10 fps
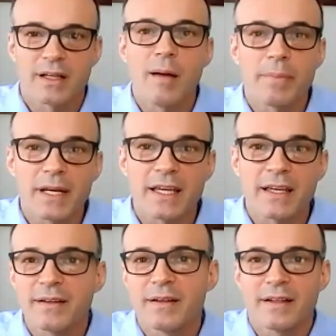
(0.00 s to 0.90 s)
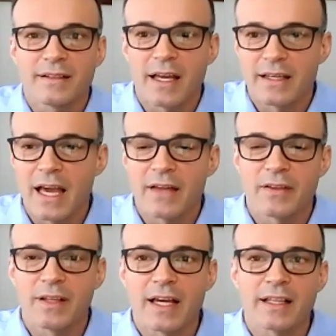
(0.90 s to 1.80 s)
company, yeah,
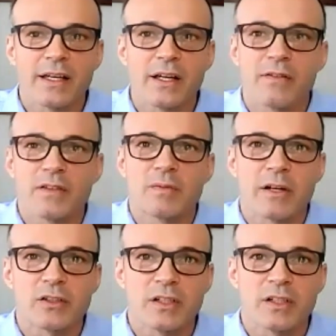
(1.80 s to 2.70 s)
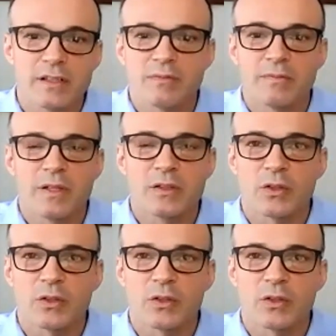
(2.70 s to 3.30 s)
the likelihood of inspection is